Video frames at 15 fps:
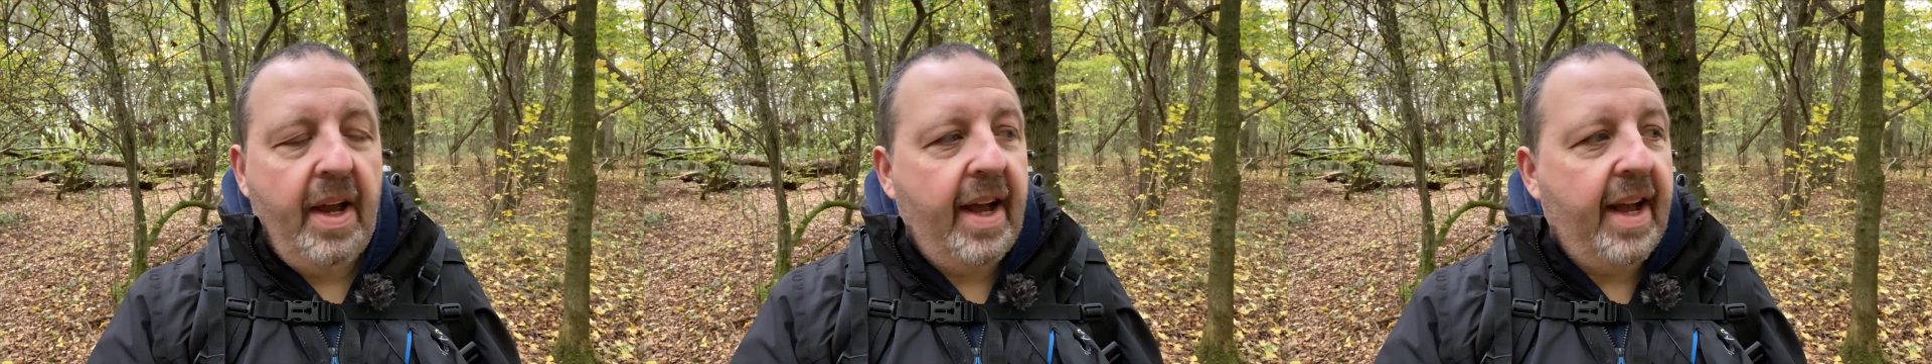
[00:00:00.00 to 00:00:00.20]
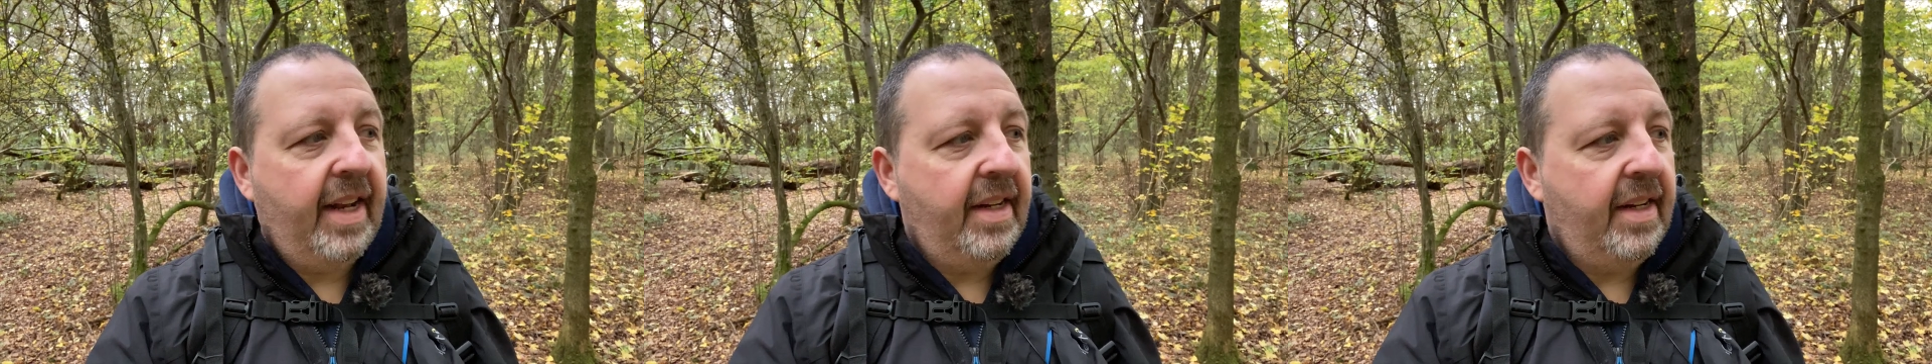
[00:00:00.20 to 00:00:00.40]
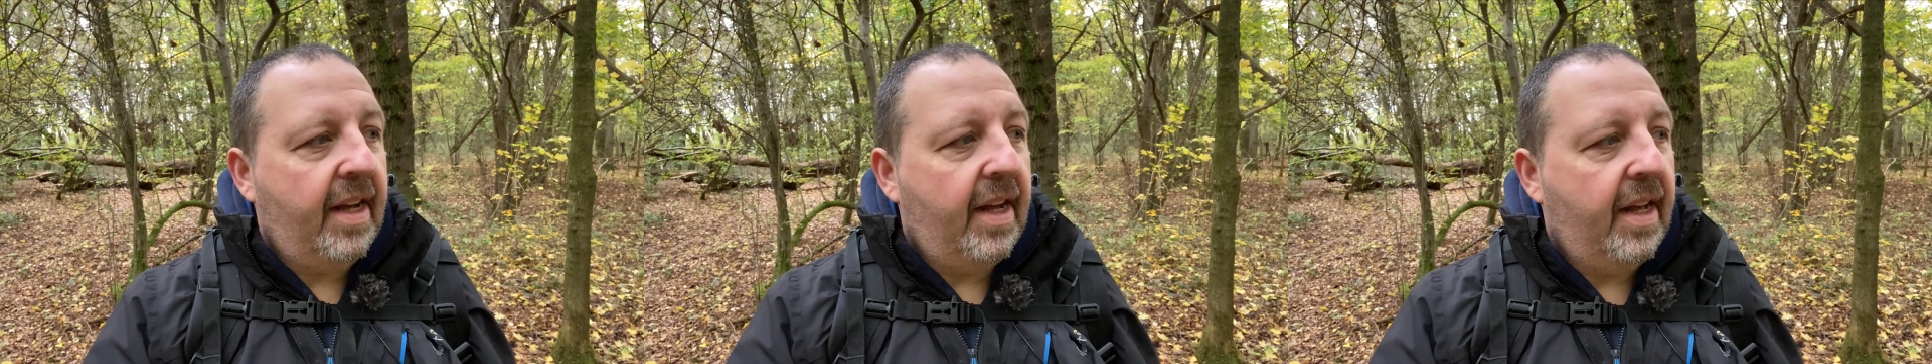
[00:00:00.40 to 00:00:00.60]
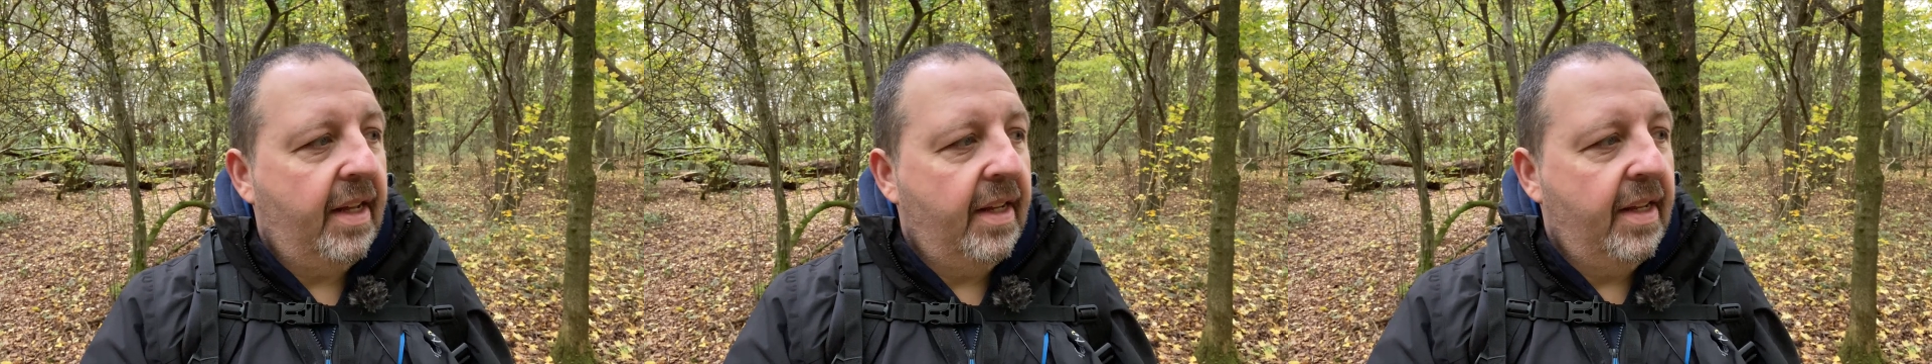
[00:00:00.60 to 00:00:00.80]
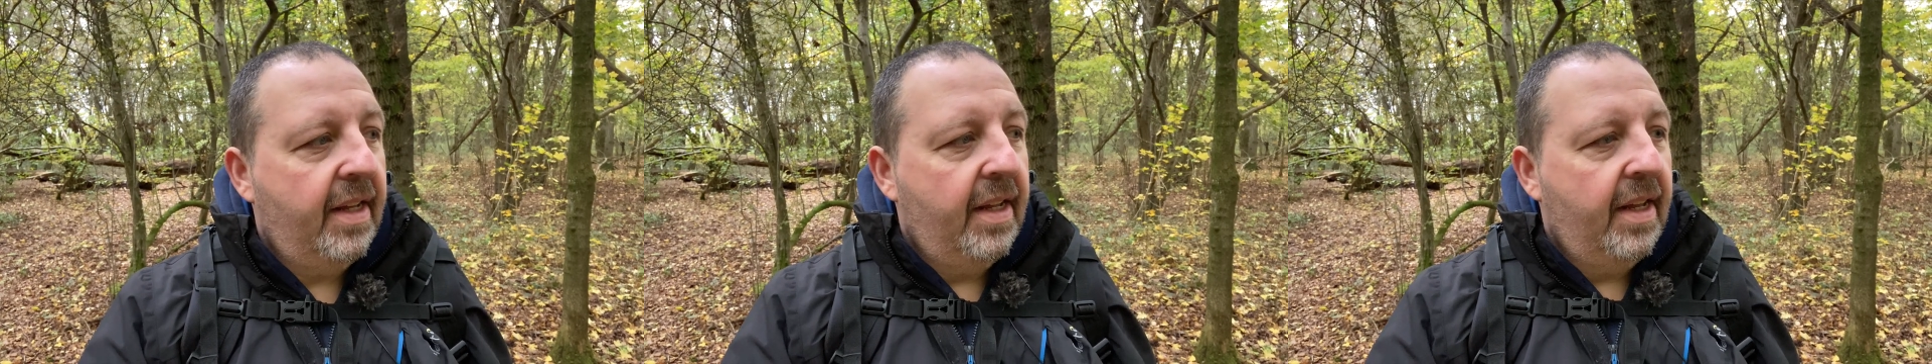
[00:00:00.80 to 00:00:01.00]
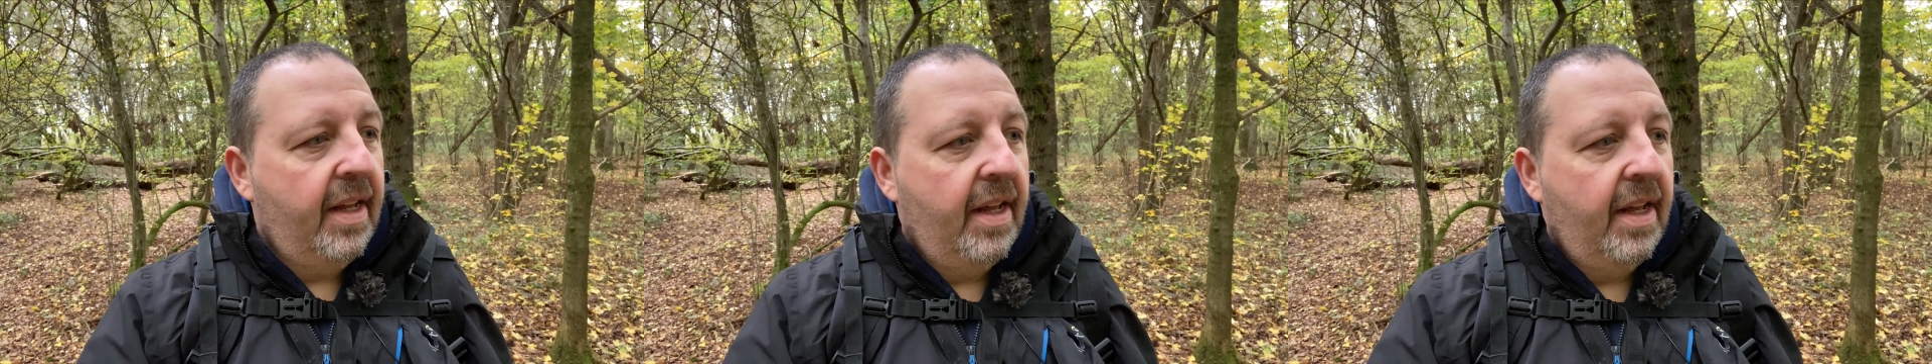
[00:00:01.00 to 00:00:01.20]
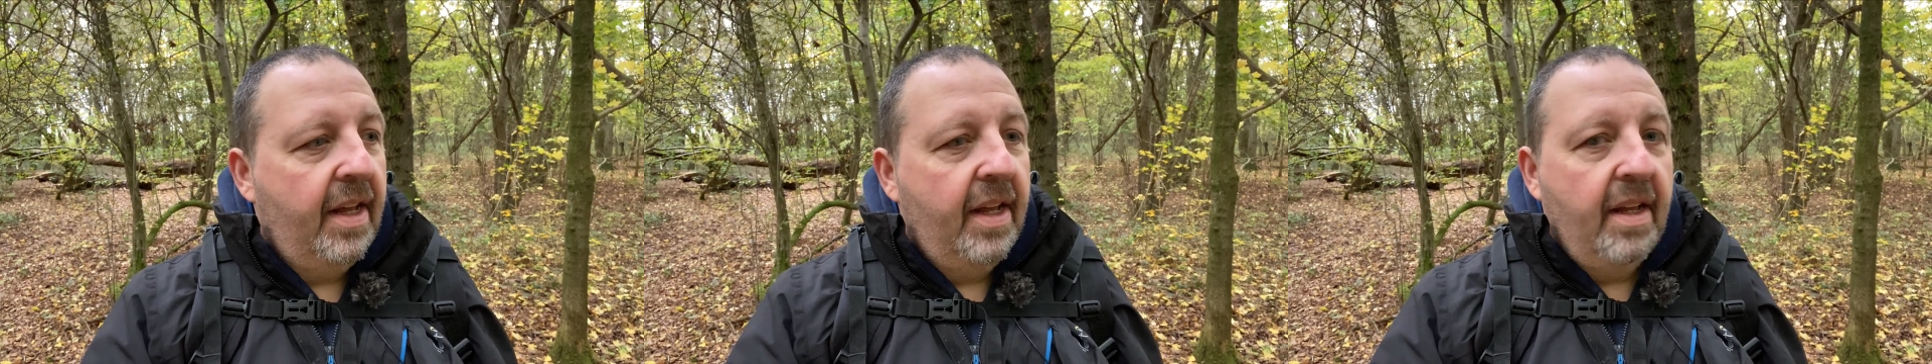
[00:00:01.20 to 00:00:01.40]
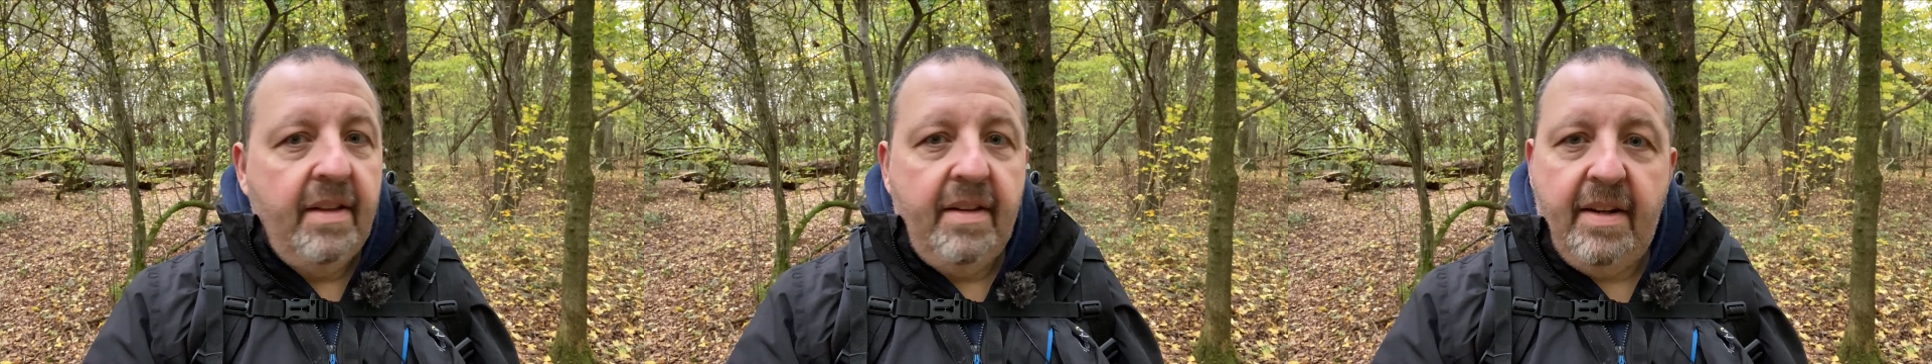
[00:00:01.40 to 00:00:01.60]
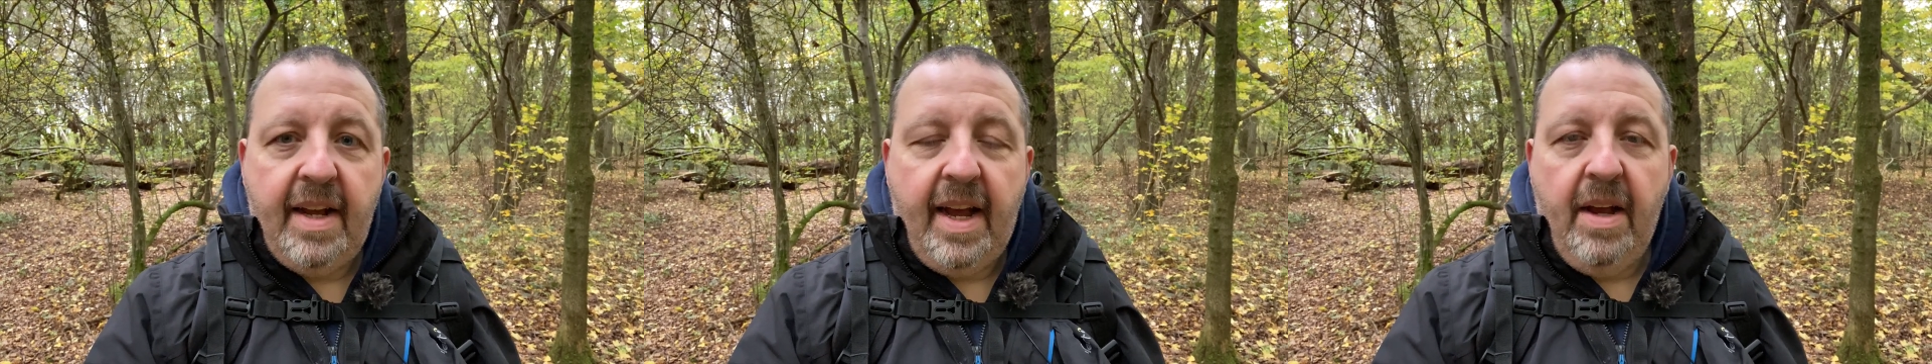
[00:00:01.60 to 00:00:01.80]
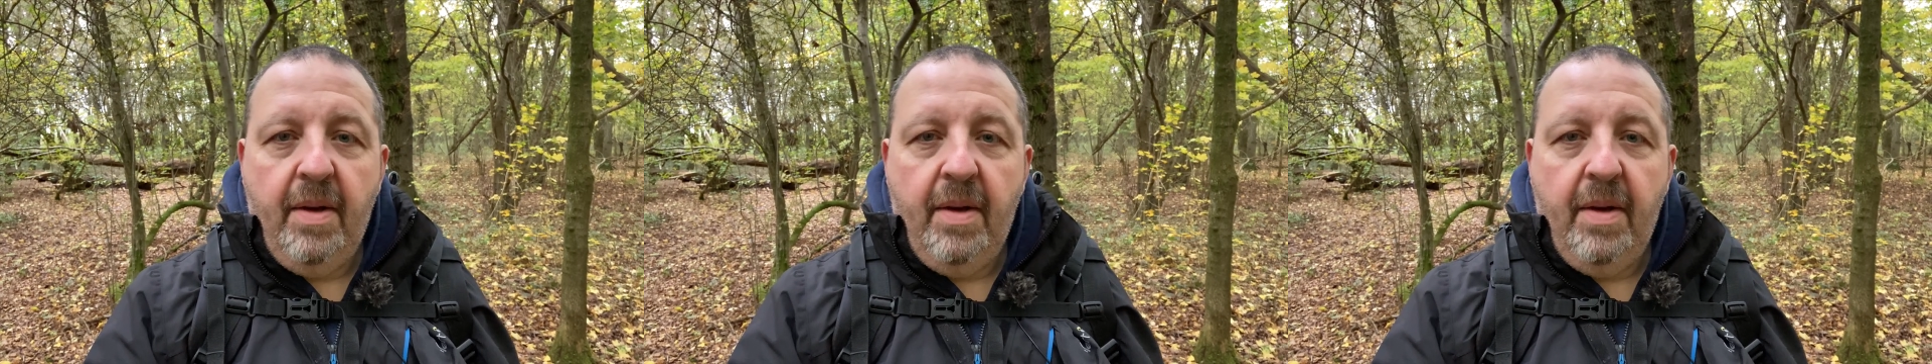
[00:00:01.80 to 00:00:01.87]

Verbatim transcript: And uh, today